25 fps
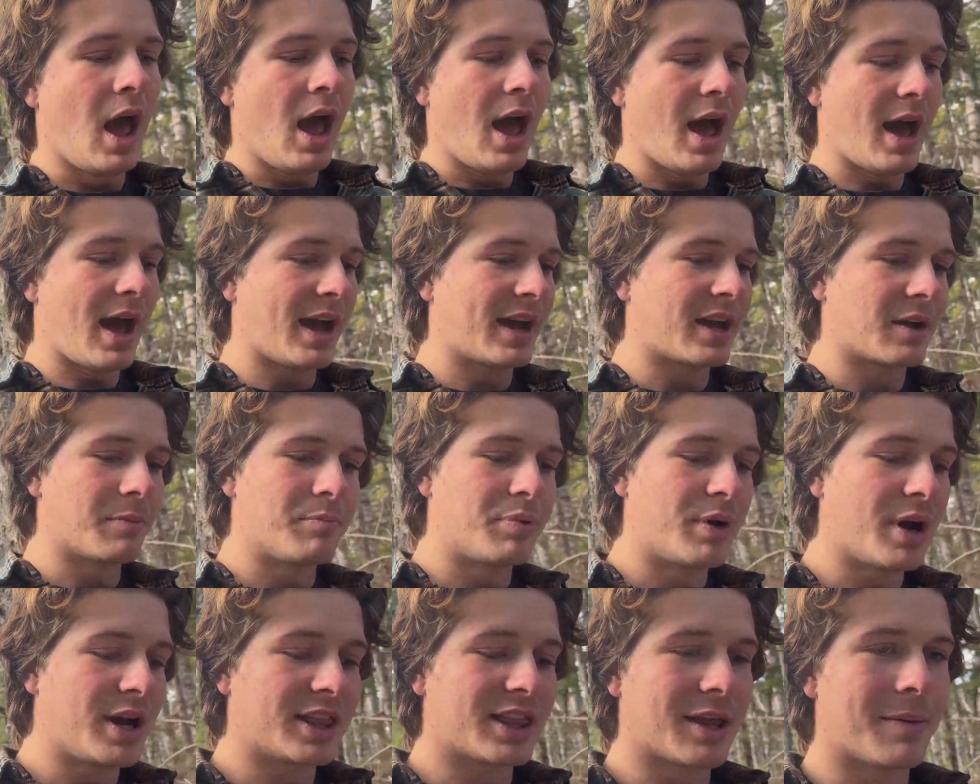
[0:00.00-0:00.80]
I could
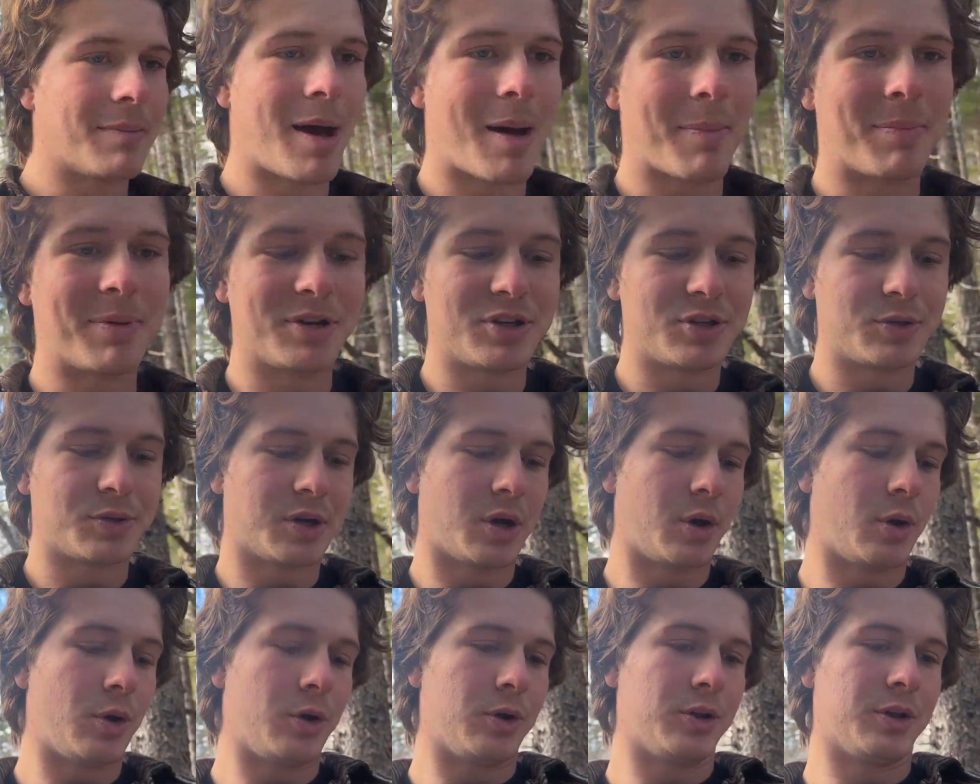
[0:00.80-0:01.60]
break them up into a
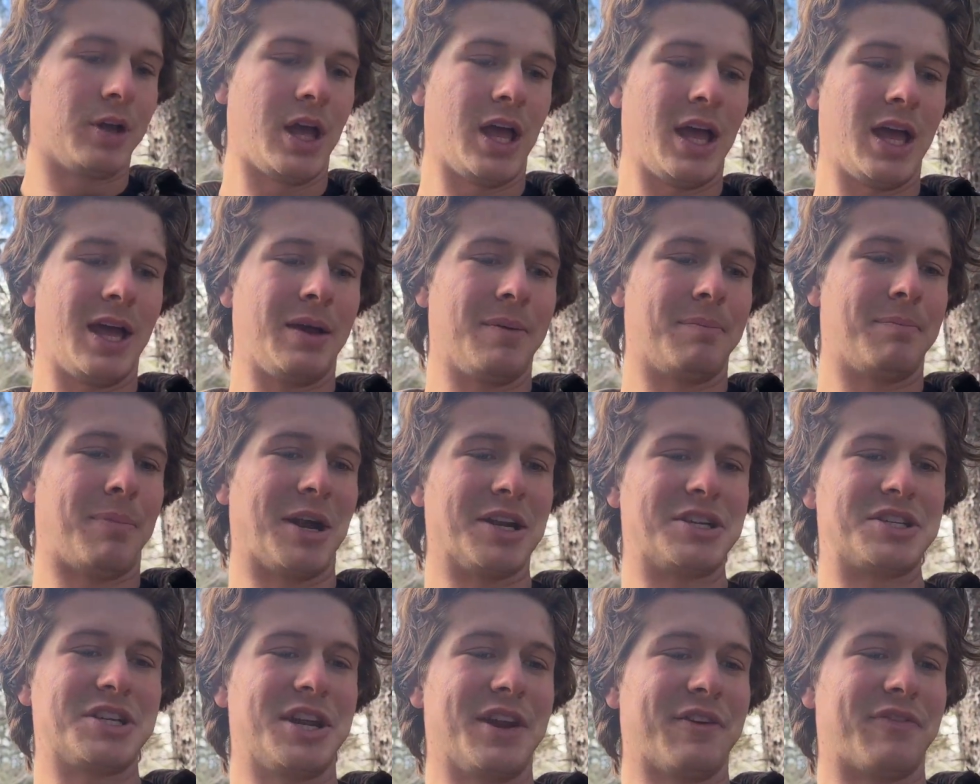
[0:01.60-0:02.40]
whole
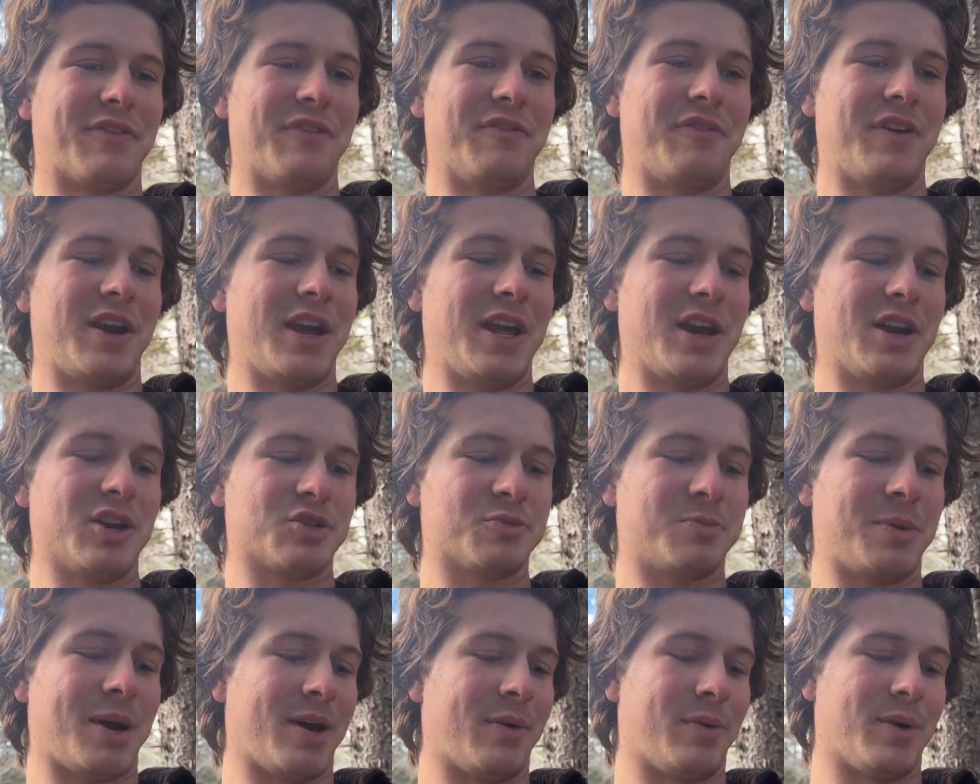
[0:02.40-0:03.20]
bunch of different videos,
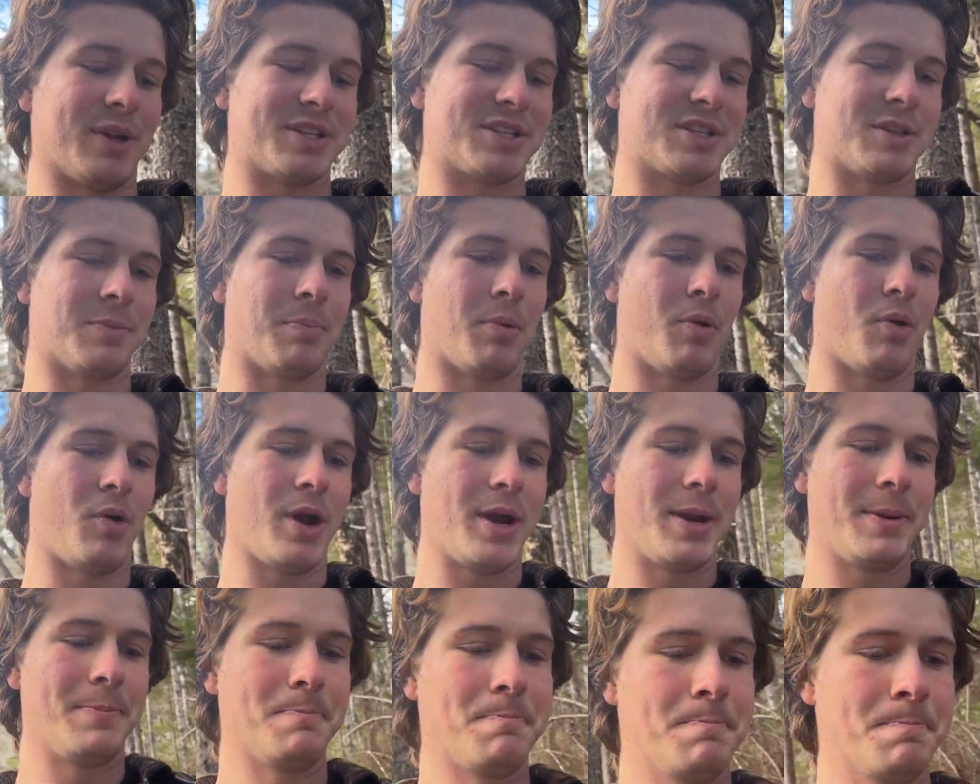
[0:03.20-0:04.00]
but what's the point?